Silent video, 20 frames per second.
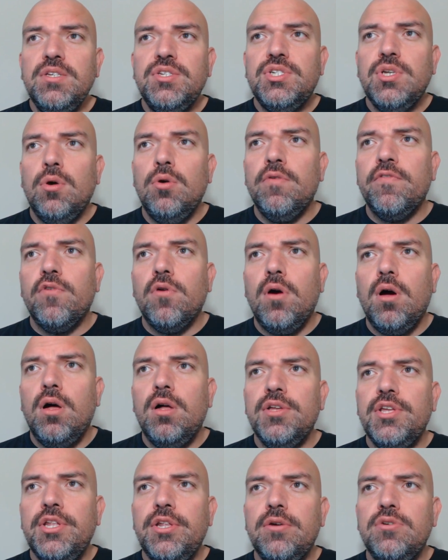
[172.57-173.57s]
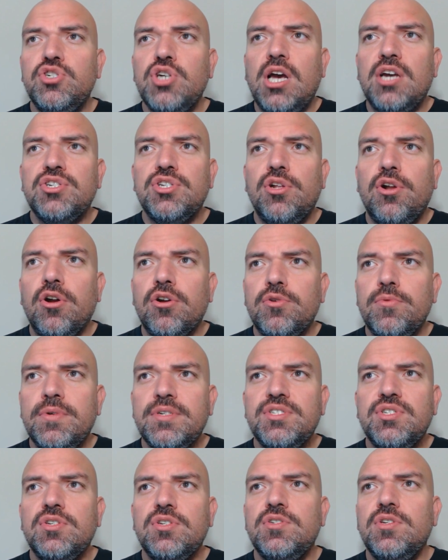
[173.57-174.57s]
so overall, you know, Josh
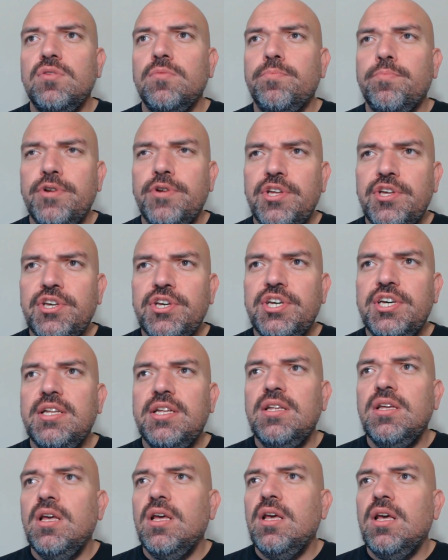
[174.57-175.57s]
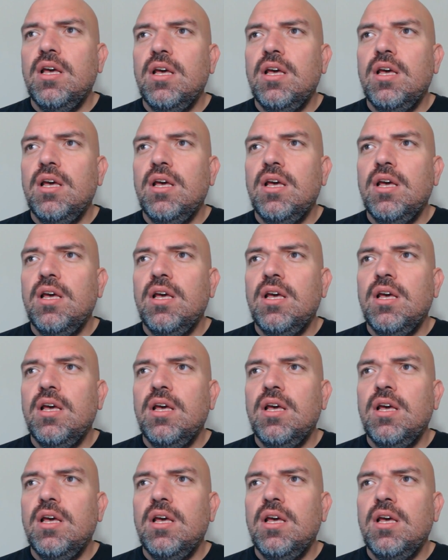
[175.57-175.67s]
Lonarkowicz looks pretty good.